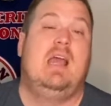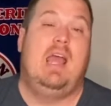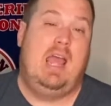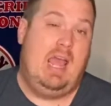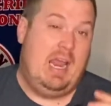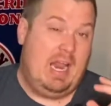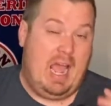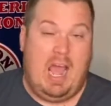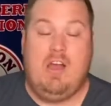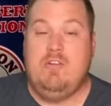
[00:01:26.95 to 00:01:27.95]
and
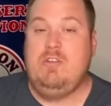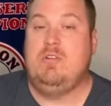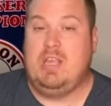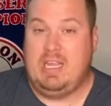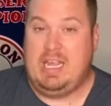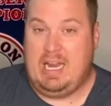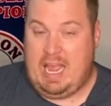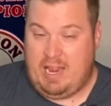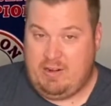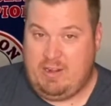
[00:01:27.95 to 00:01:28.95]
how you can get
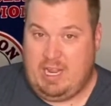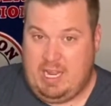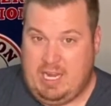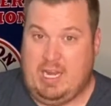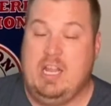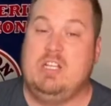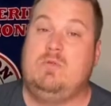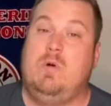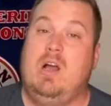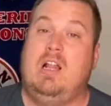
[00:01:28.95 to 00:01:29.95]
entered in, as
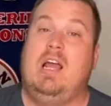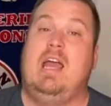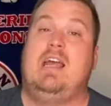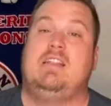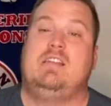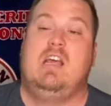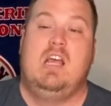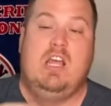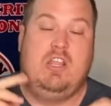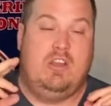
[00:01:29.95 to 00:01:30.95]
well as
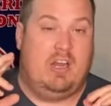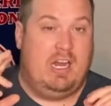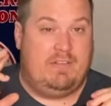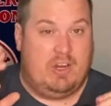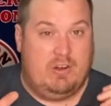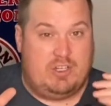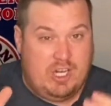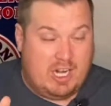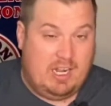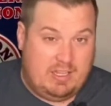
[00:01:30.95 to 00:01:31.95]
you're gonna have to go
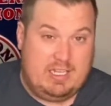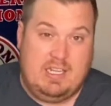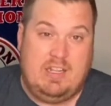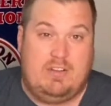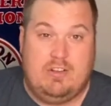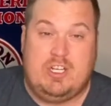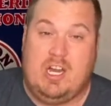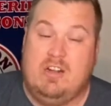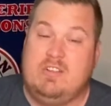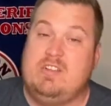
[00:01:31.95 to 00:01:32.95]
check out these other two
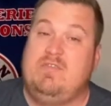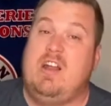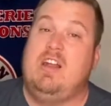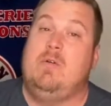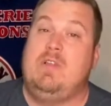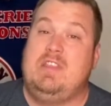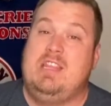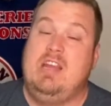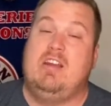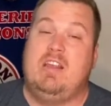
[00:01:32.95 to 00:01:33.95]
channels to find out what
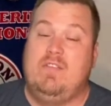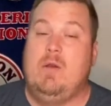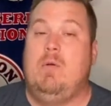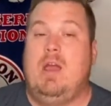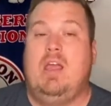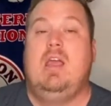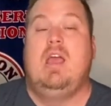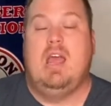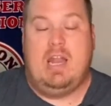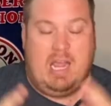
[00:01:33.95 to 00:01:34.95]
they're giving away
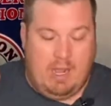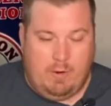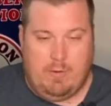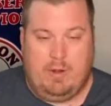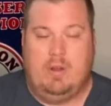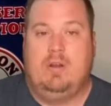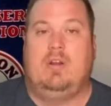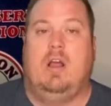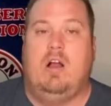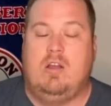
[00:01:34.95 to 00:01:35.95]
and how we're
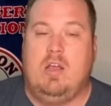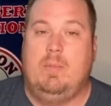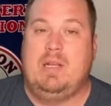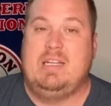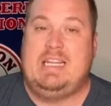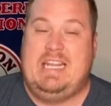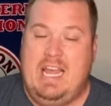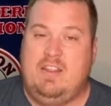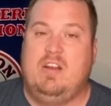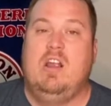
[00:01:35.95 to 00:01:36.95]
all coming
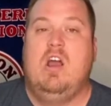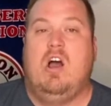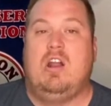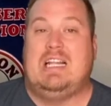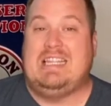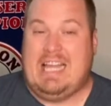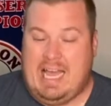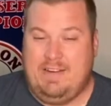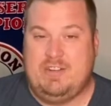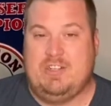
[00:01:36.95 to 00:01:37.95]
together on a
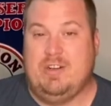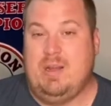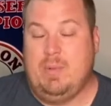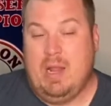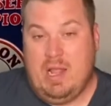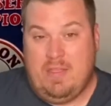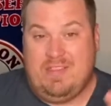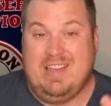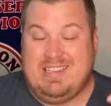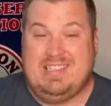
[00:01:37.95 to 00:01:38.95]
live stream
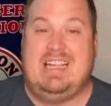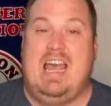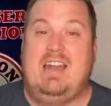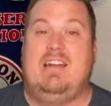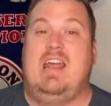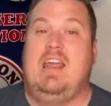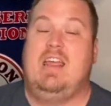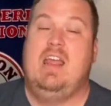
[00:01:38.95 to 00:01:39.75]
this Saturday,